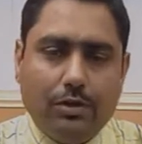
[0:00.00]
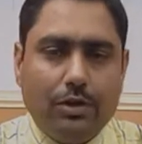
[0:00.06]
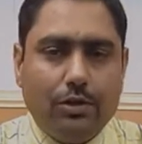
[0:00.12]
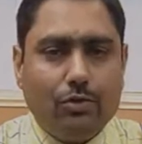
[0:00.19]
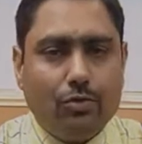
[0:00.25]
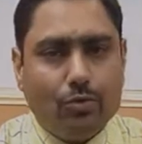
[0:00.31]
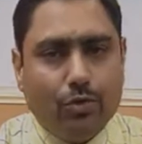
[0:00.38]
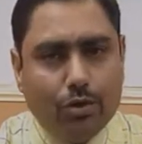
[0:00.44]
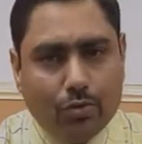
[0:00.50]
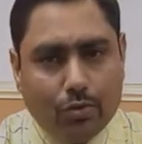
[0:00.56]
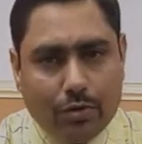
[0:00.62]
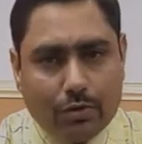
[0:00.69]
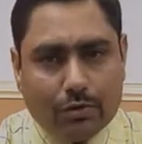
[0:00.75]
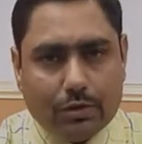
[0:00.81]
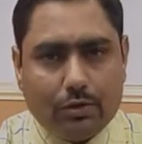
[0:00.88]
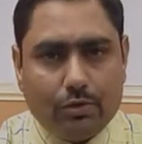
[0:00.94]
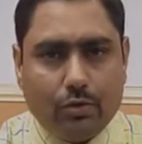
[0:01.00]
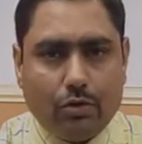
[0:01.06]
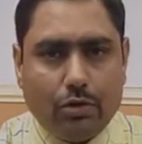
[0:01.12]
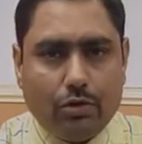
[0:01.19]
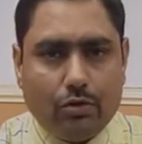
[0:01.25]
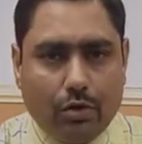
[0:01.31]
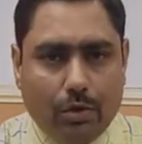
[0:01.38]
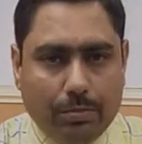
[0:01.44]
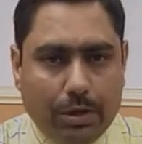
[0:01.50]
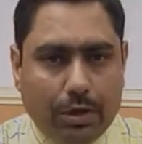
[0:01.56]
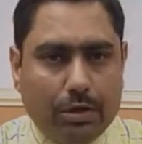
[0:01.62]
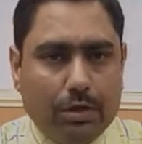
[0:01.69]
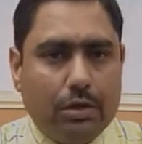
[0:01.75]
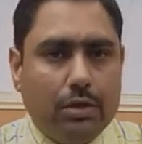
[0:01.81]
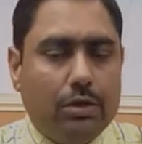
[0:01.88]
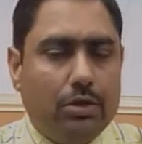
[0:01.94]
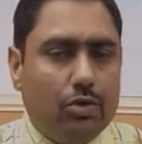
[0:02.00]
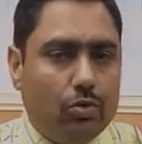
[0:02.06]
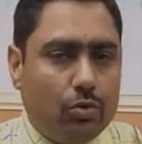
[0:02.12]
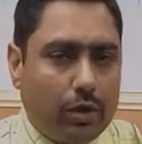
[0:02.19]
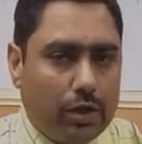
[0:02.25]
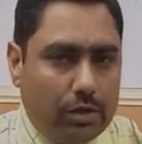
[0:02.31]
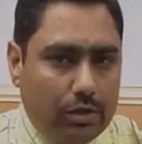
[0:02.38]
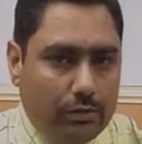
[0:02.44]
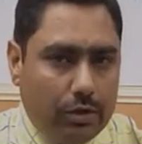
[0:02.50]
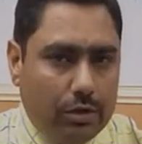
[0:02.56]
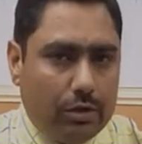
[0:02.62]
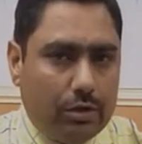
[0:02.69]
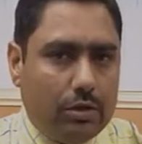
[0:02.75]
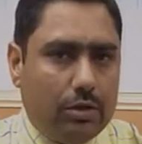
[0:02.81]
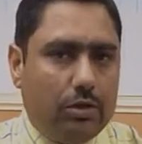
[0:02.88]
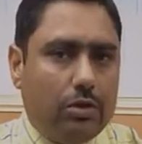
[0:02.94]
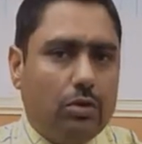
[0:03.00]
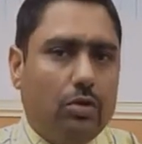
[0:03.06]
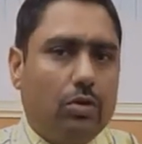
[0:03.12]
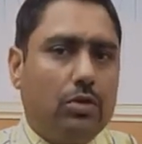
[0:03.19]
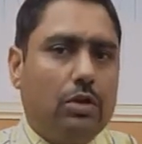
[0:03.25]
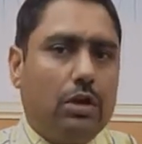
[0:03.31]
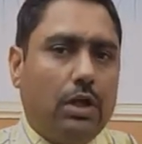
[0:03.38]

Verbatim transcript: is going to discuss on the topic together with Dr.